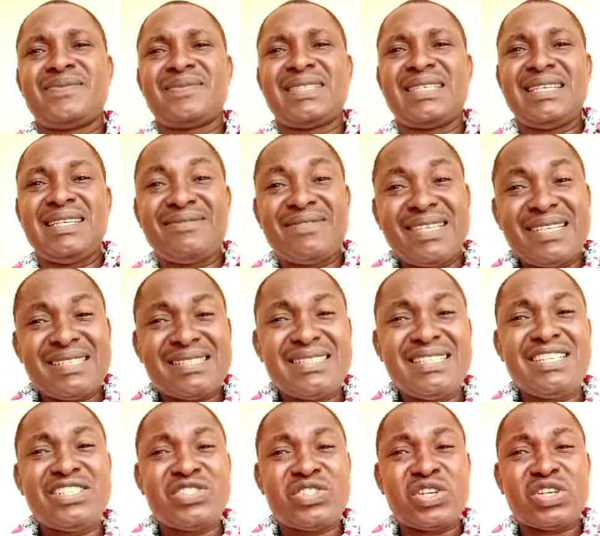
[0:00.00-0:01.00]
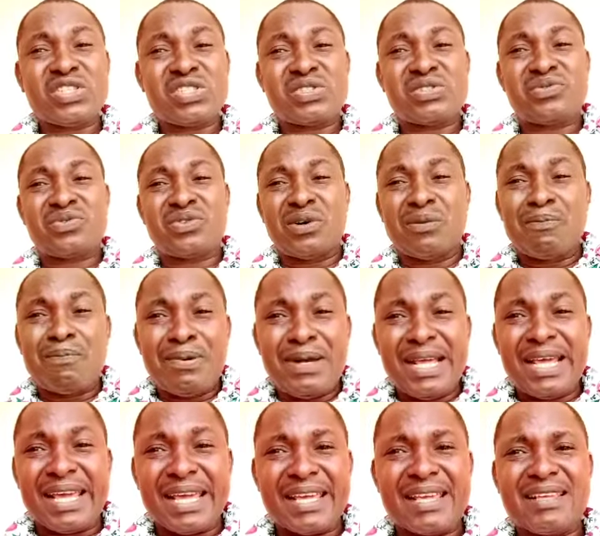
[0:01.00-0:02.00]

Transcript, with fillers: if this thing is just for play,